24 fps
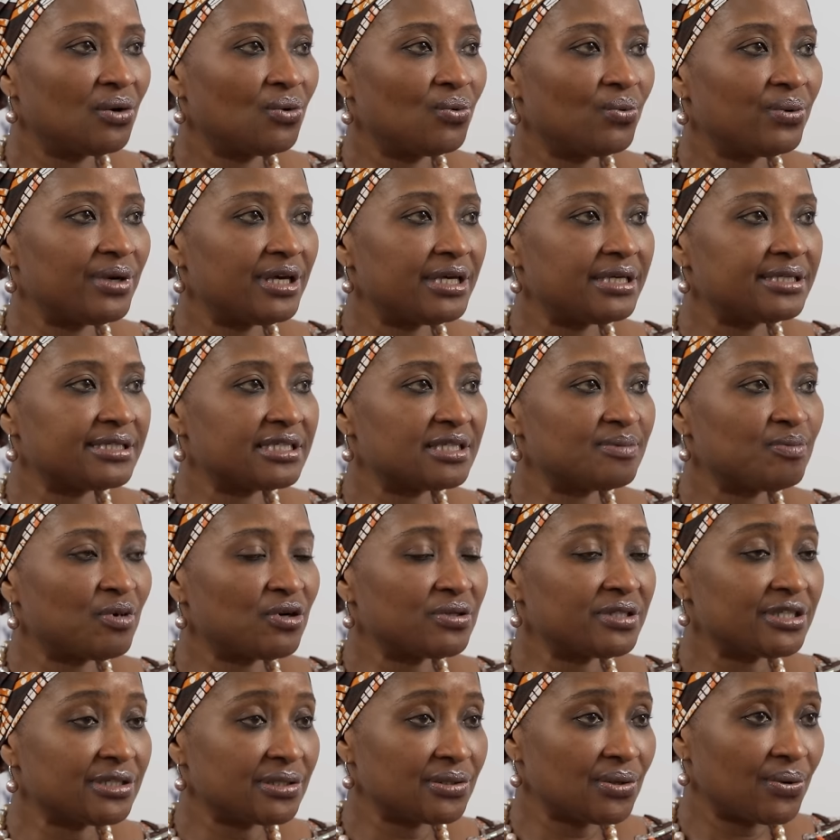We
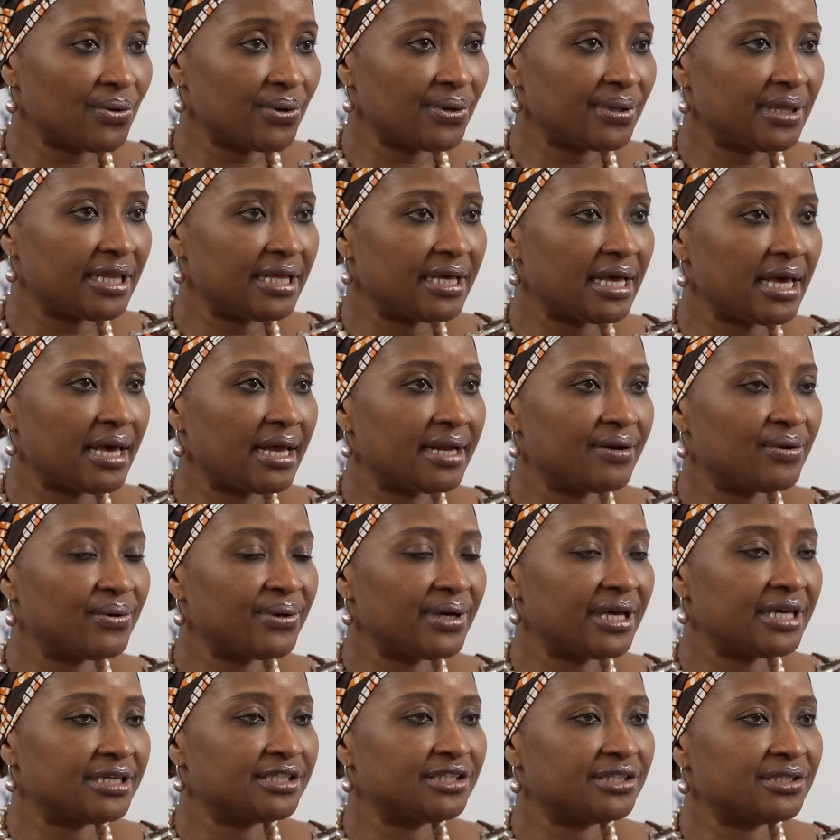sponsor the
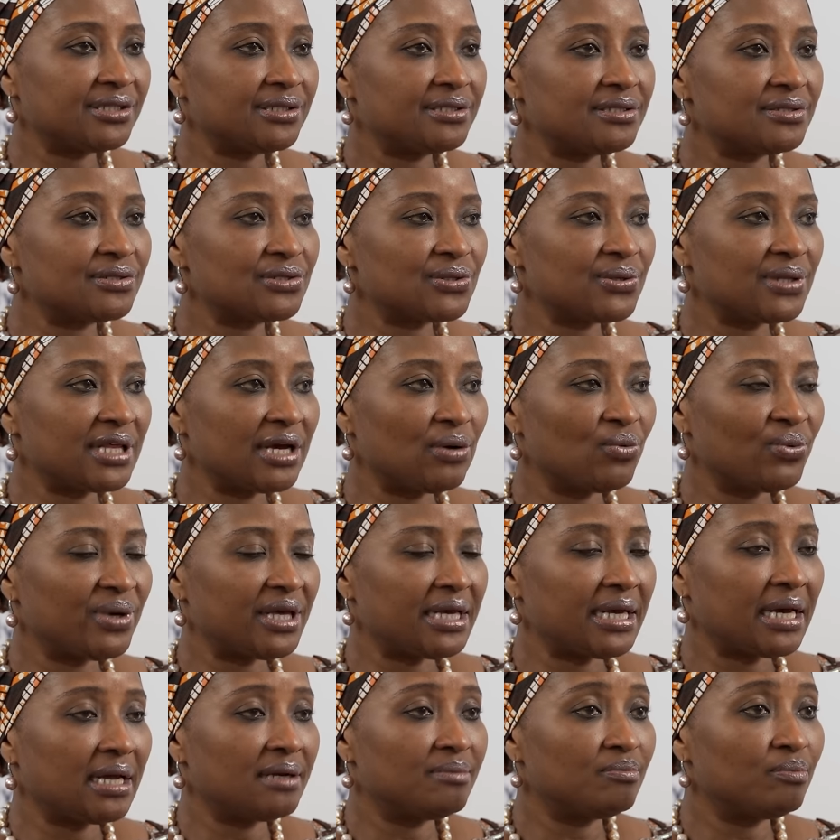education so that we
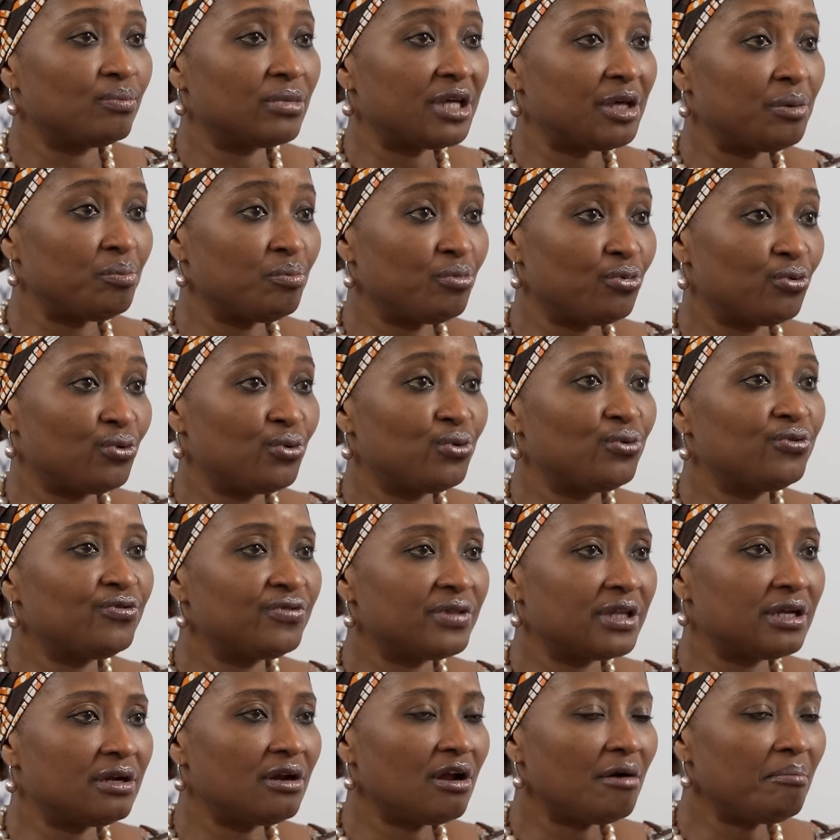can improve
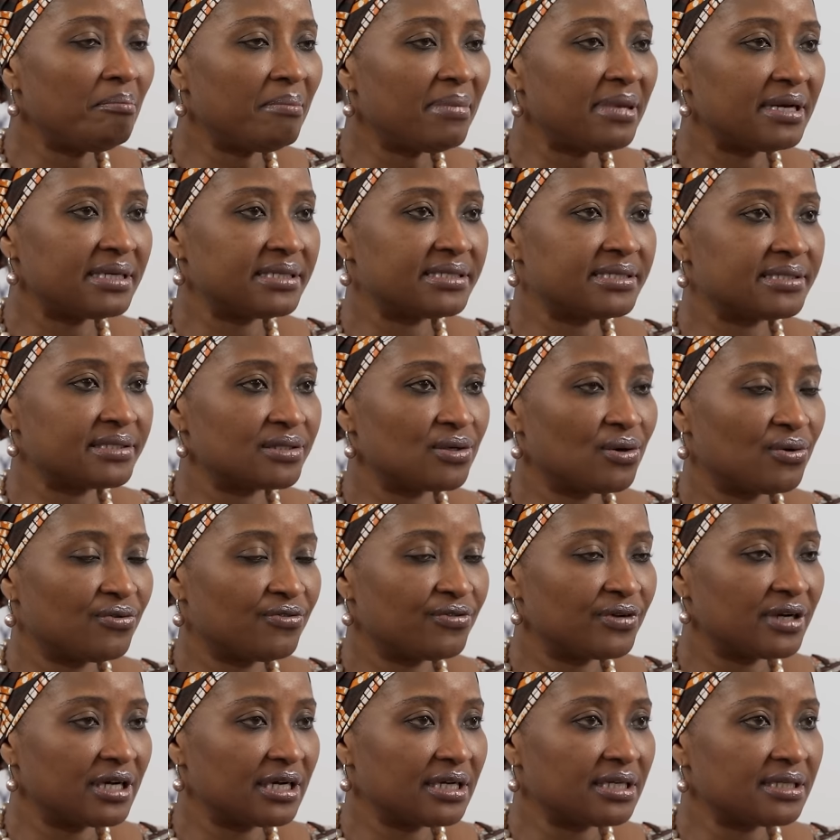the numbers
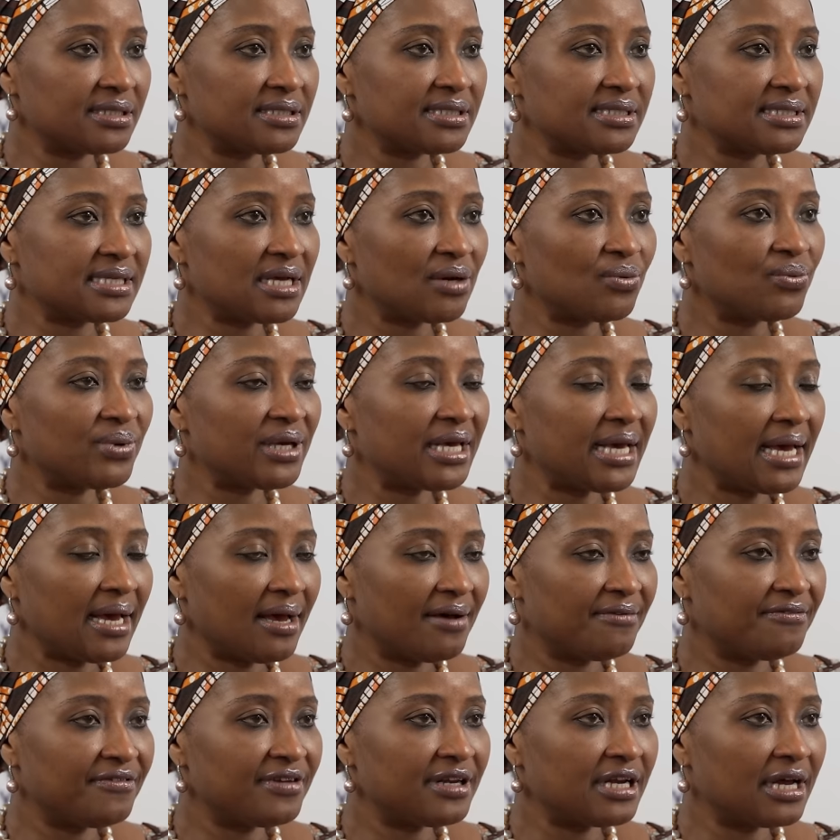of girls that we
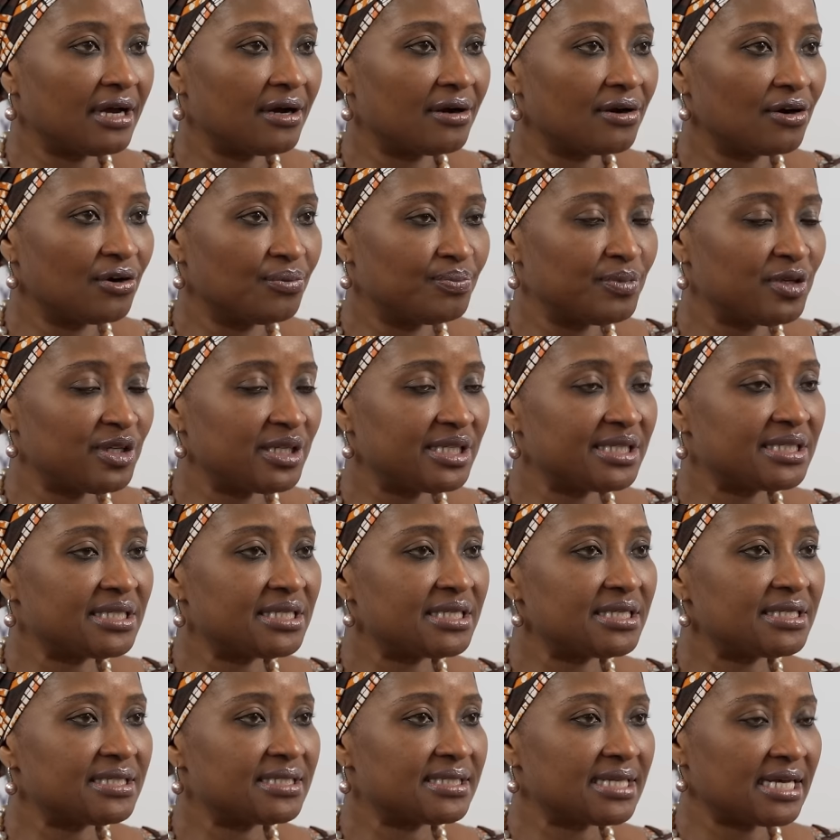have in our
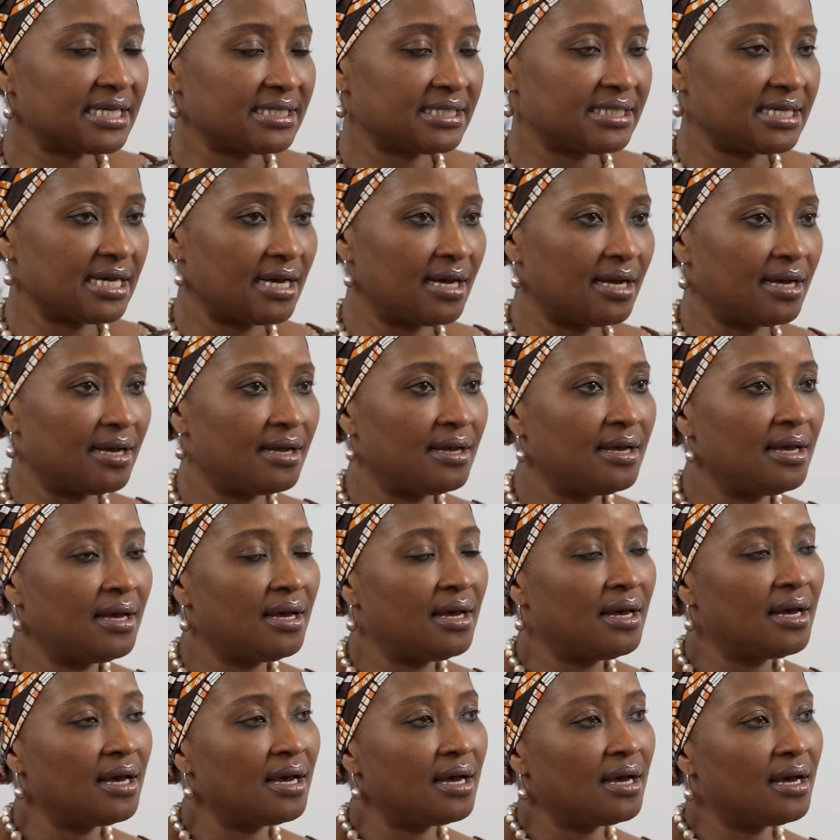communities that are
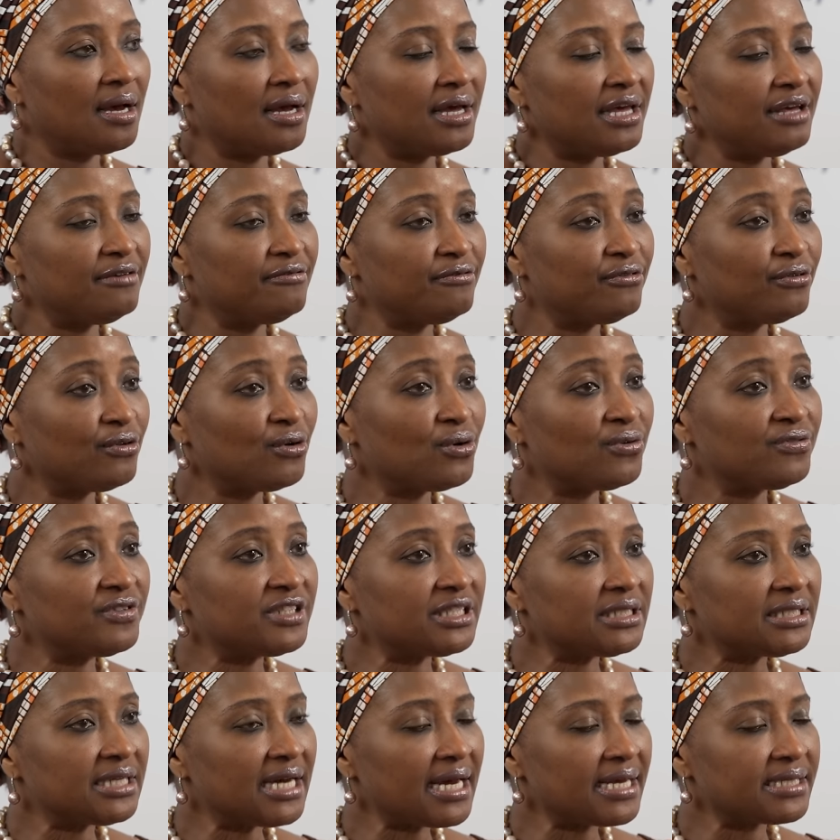uh, involved
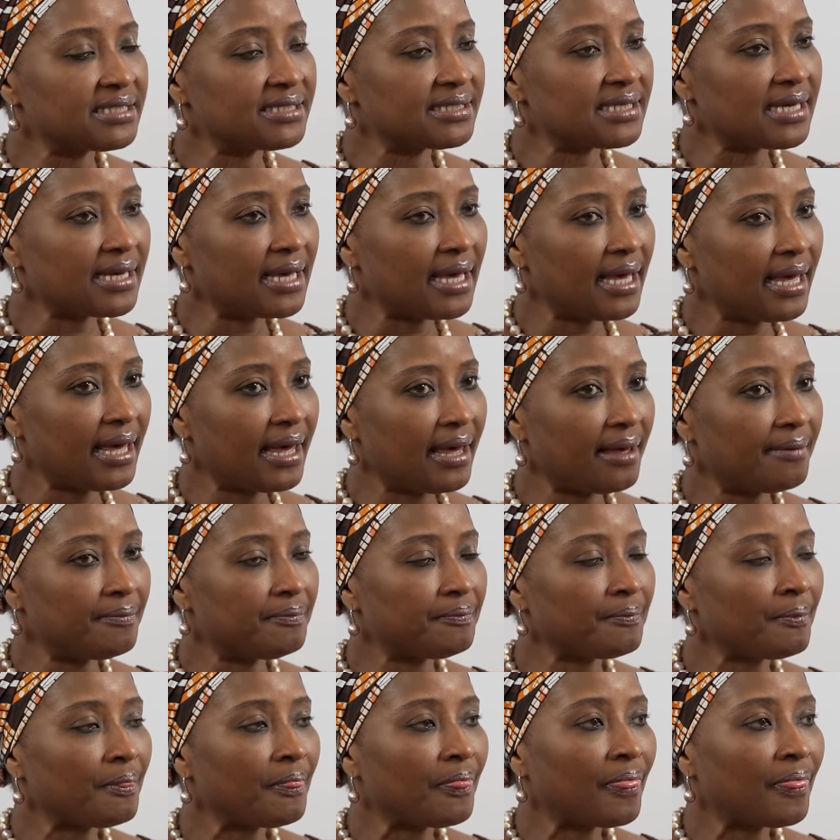in cancer care.